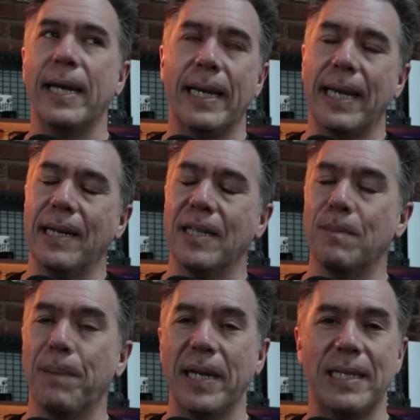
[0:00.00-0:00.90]
Again,
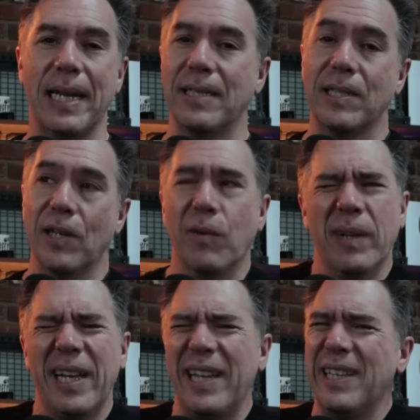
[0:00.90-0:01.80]
it's dance, so
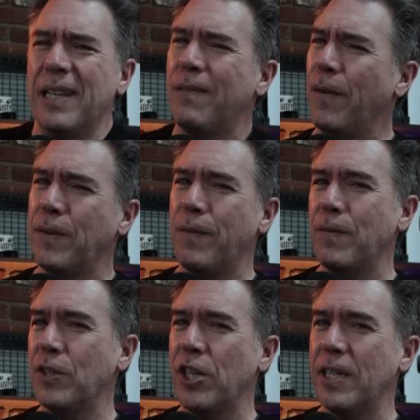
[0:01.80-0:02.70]
uh, like
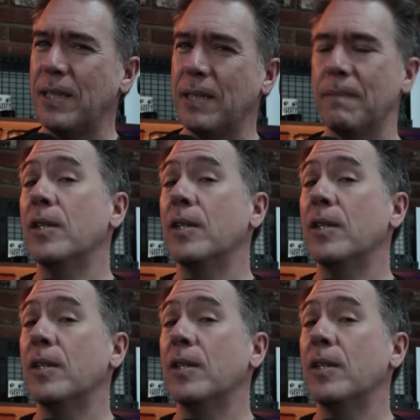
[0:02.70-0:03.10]
50-50 chance.